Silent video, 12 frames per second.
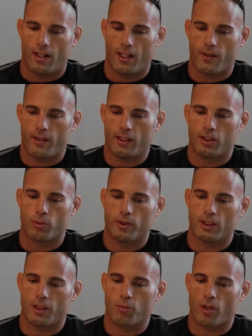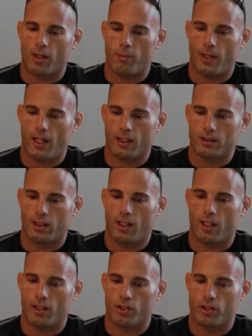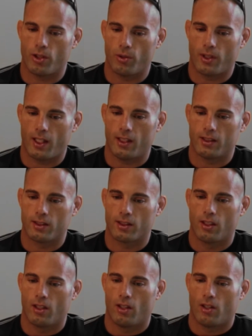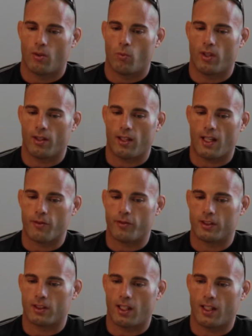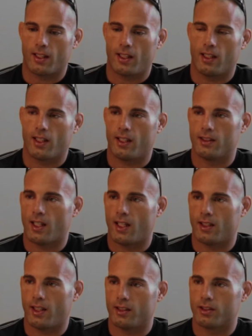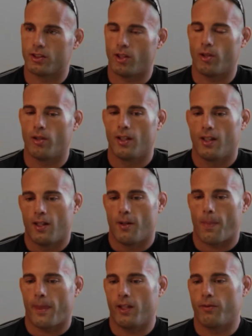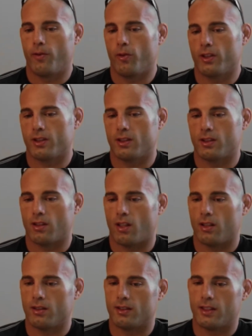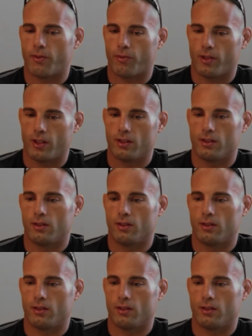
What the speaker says: And then I just recently brought it back to kind of showcase what life is like at AK Thailand. So it focuses on different